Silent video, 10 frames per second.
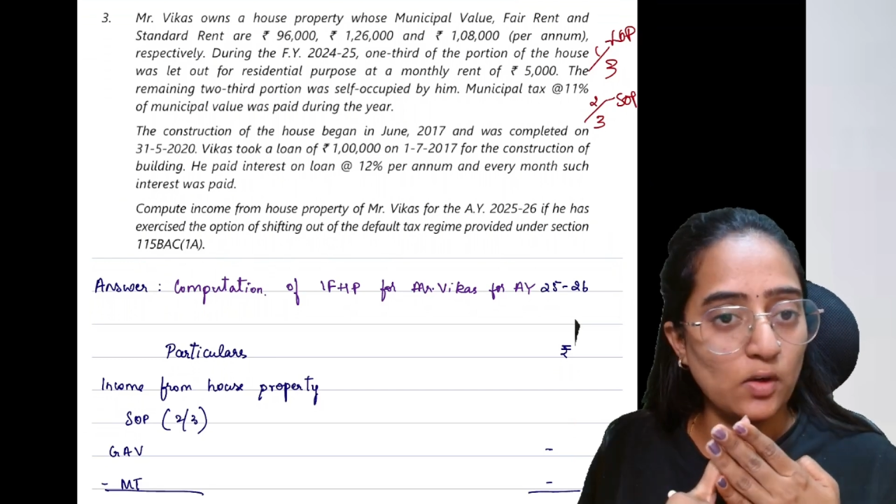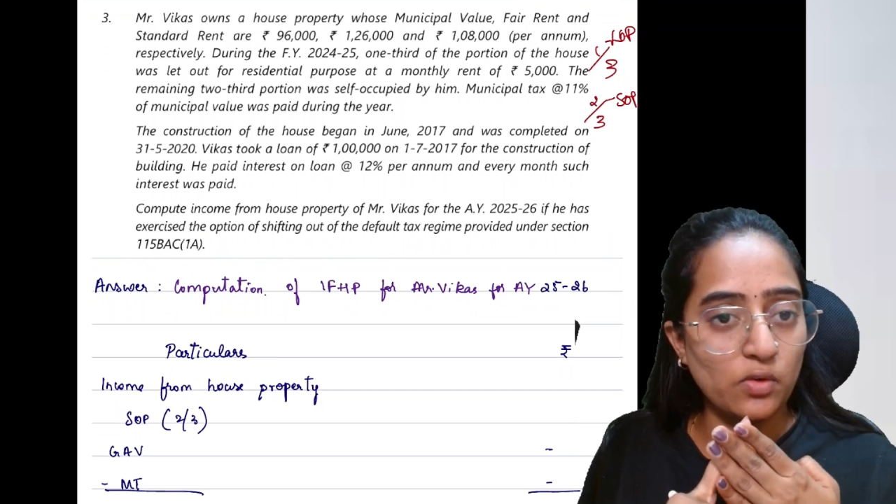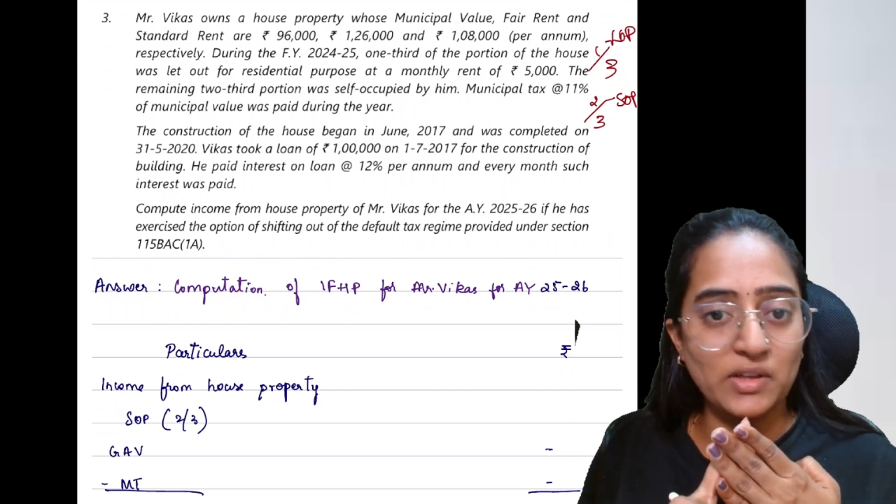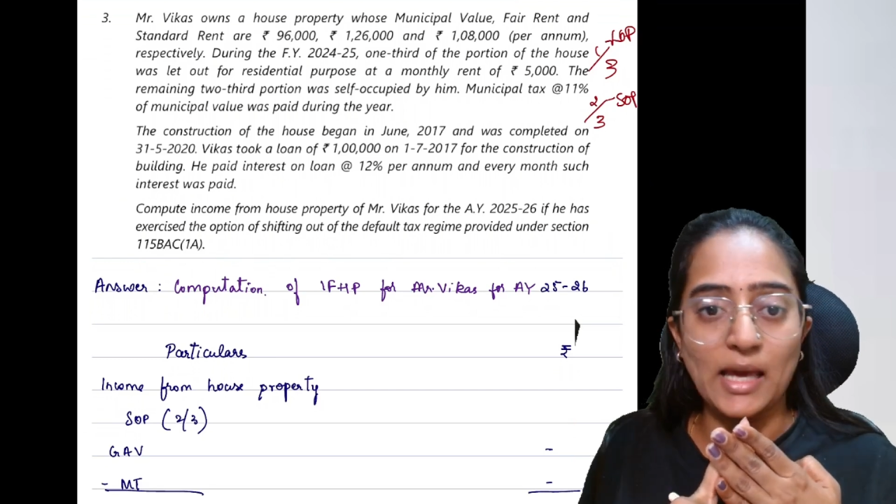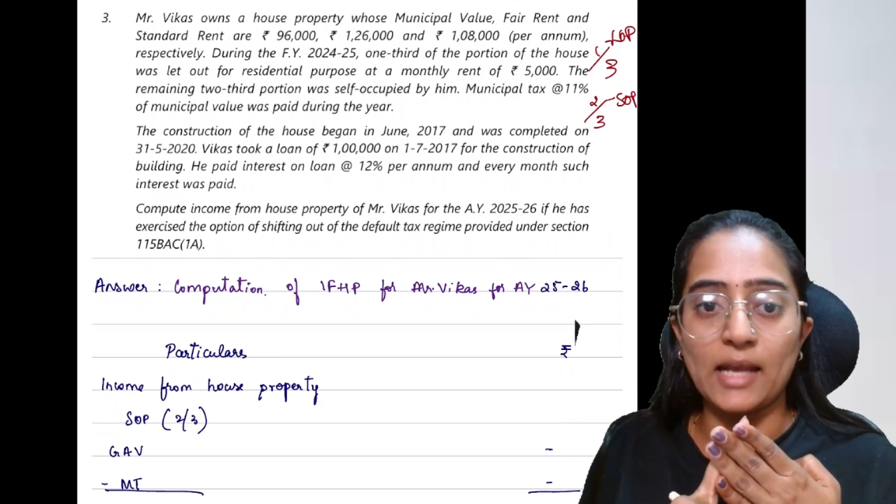off
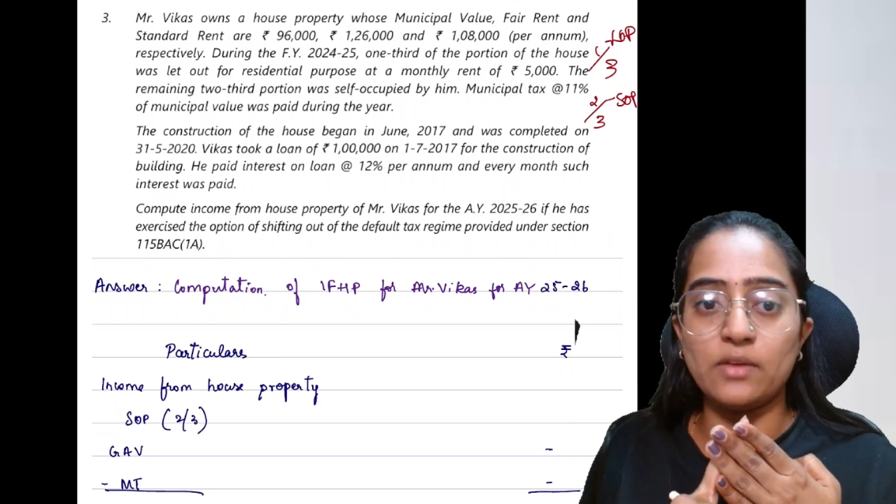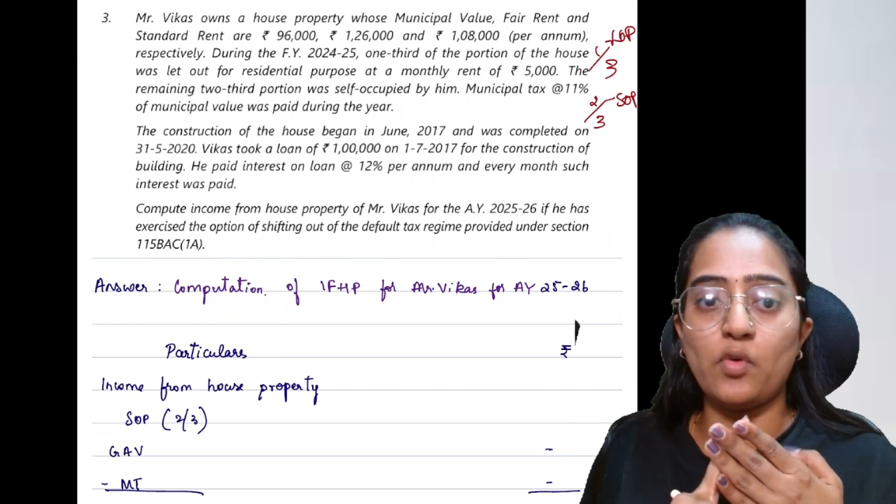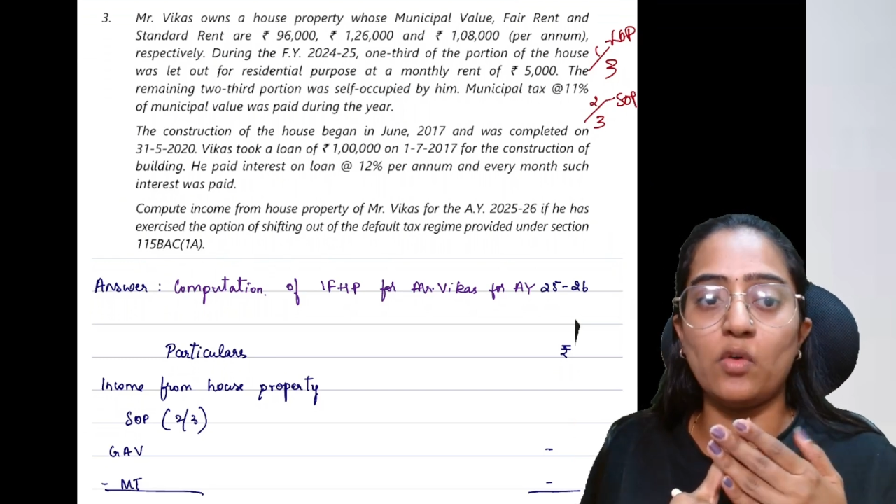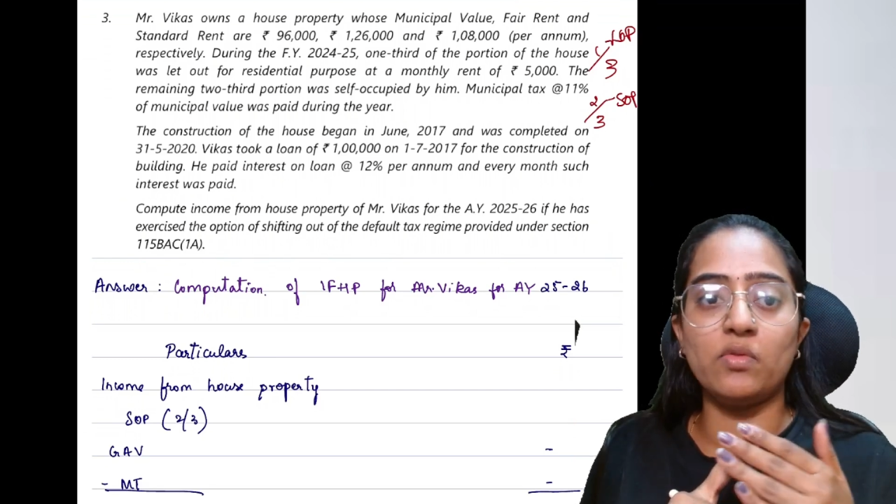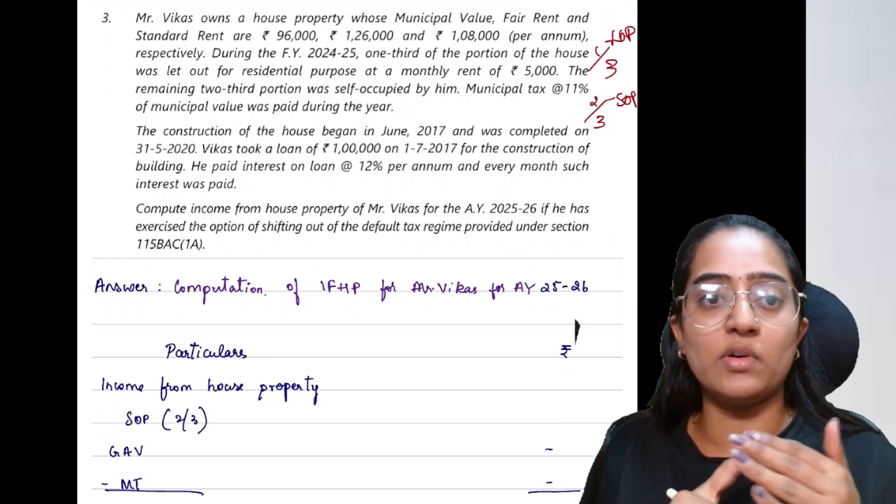and carry
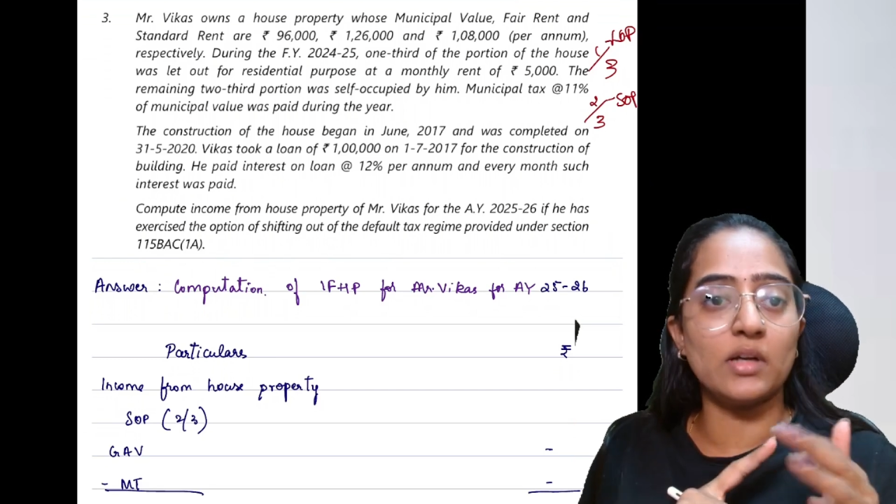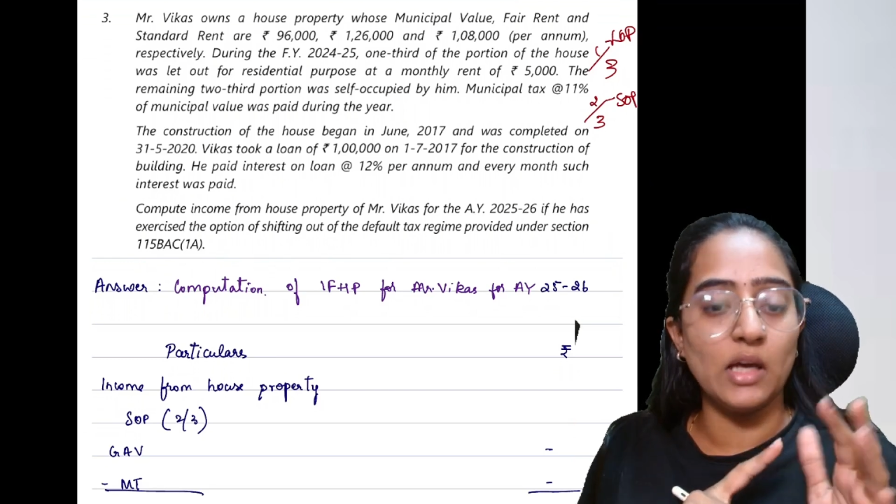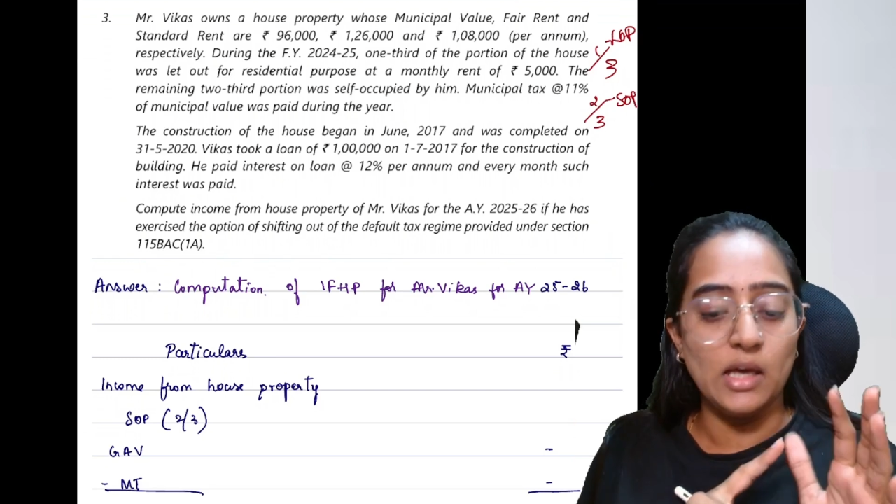forward,